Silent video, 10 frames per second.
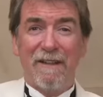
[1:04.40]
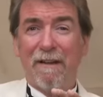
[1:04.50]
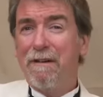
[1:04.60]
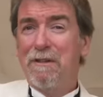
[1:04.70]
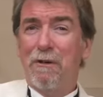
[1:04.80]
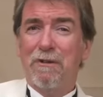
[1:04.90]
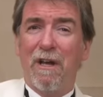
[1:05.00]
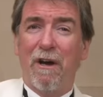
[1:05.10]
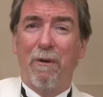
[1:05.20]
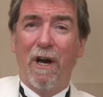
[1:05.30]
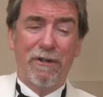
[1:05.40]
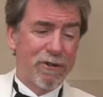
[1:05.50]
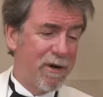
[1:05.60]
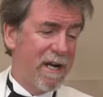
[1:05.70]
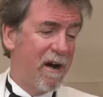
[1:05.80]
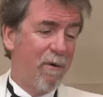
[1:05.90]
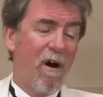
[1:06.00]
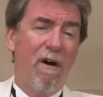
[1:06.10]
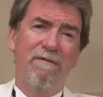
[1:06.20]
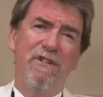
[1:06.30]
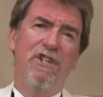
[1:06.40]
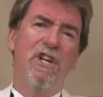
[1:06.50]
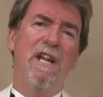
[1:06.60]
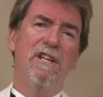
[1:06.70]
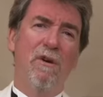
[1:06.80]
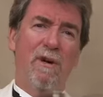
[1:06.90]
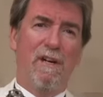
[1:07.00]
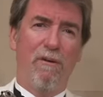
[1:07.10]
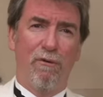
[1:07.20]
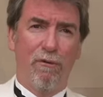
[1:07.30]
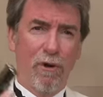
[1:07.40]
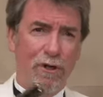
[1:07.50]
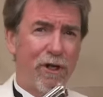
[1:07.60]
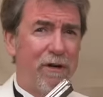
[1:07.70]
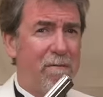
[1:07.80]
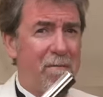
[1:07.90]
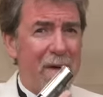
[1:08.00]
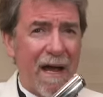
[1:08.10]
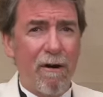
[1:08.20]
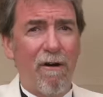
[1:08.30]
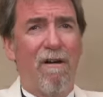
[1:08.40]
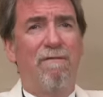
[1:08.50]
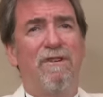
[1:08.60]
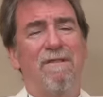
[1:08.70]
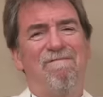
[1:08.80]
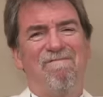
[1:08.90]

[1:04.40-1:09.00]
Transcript: There is also a trio of genuine Russian Makarovs,